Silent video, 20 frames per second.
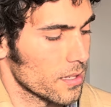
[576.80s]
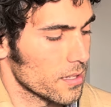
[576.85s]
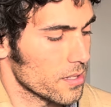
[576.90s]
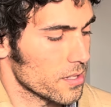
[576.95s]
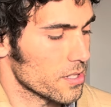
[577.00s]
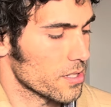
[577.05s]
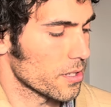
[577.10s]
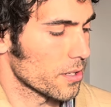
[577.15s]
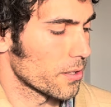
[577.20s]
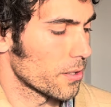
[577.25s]

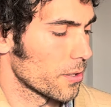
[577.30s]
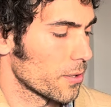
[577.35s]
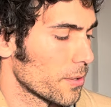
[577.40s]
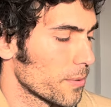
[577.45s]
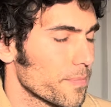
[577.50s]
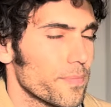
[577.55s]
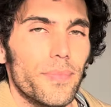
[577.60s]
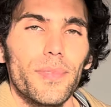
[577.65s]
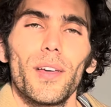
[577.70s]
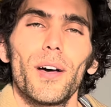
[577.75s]

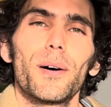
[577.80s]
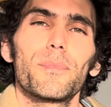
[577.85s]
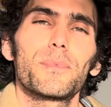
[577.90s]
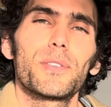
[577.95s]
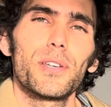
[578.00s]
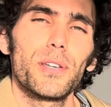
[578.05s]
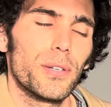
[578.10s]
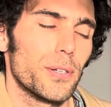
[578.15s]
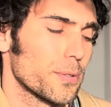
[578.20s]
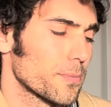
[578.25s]
So up
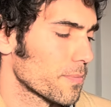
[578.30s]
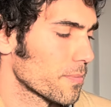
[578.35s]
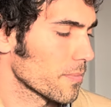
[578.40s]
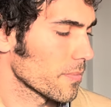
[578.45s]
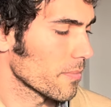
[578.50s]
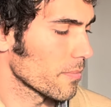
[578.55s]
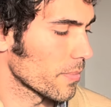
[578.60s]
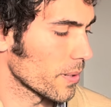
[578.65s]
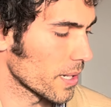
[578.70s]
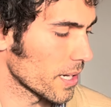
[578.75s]
to you,
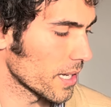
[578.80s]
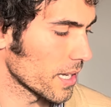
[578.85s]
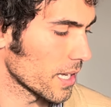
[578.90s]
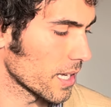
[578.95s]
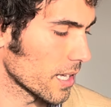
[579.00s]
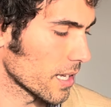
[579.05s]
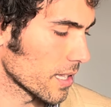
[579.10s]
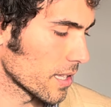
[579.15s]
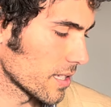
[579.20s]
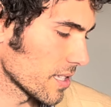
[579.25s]

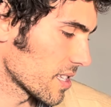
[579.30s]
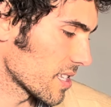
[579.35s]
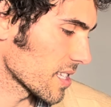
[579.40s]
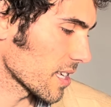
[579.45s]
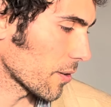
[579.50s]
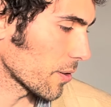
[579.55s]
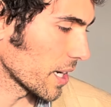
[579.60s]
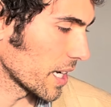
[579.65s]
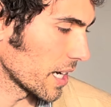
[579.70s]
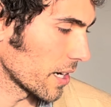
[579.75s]
but this is
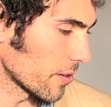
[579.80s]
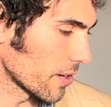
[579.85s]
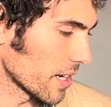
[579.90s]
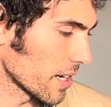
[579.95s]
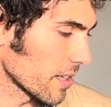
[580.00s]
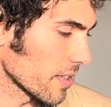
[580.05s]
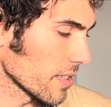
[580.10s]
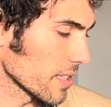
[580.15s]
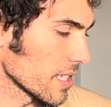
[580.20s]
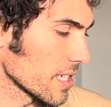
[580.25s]
how I hear
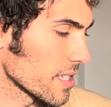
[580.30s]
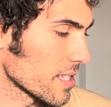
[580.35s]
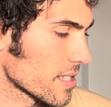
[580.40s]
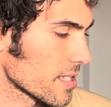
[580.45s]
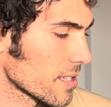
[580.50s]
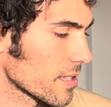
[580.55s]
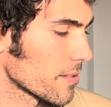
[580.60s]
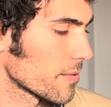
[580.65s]
it at least.